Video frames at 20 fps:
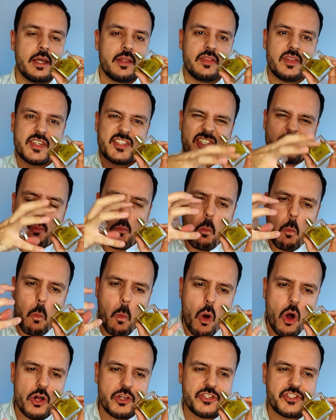this
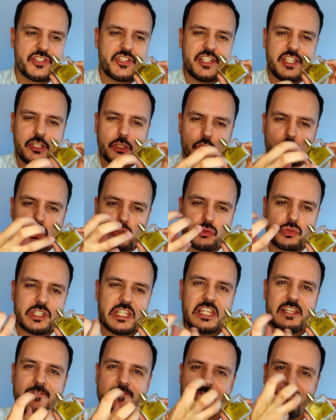mossy
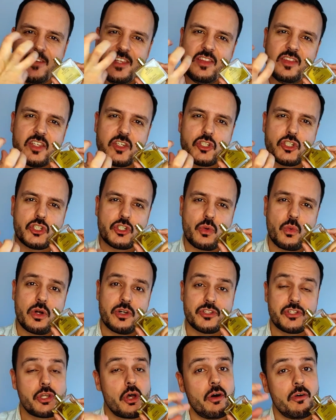green vintage
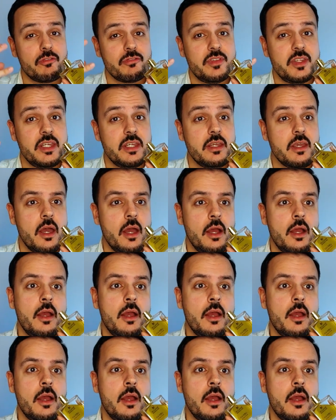nuance of the